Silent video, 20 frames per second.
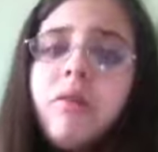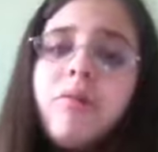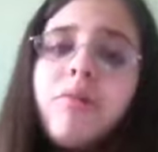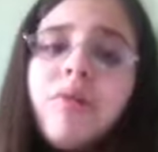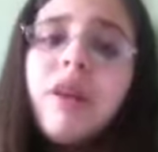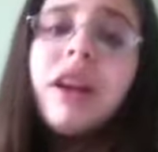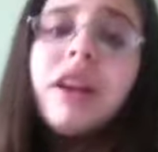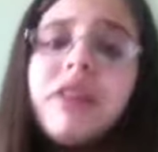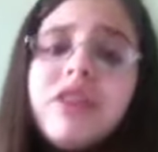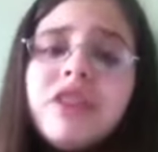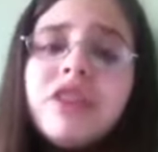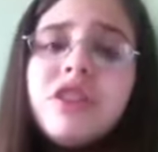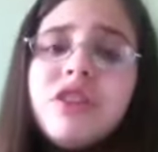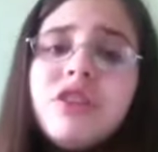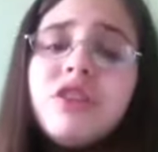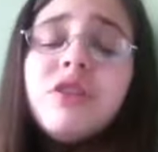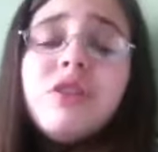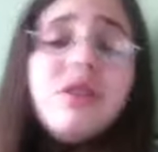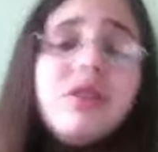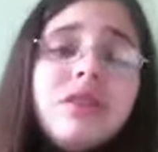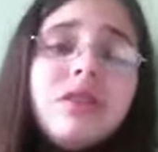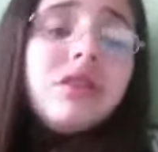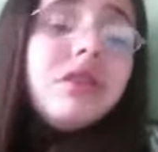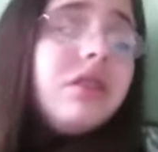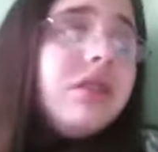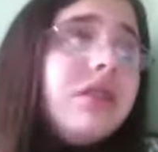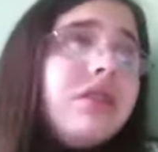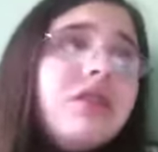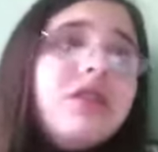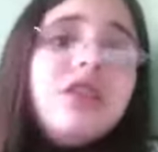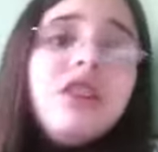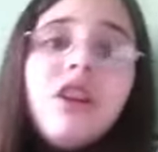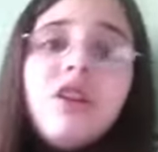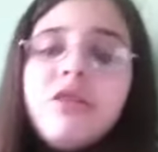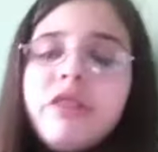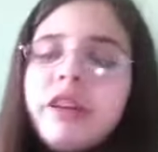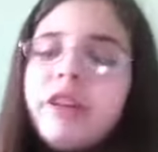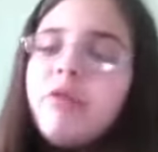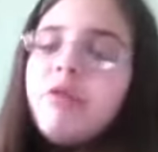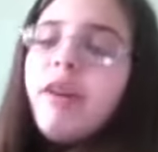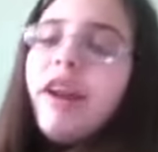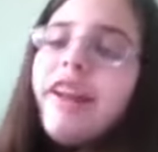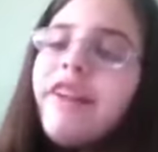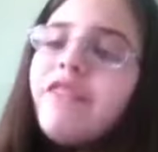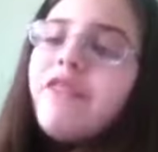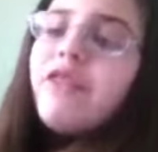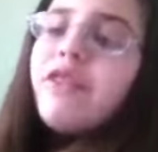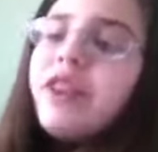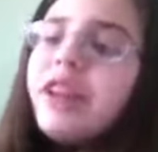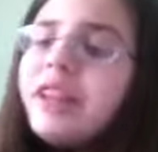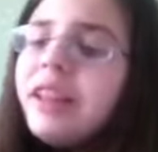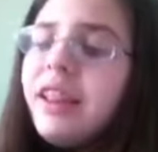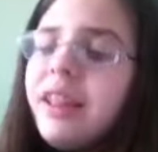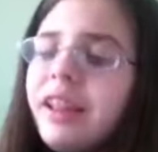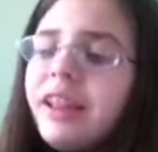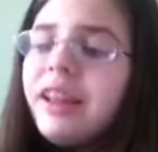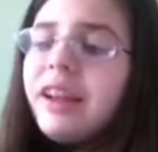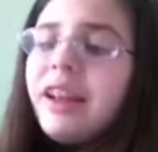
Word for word: writers you know, can write freely,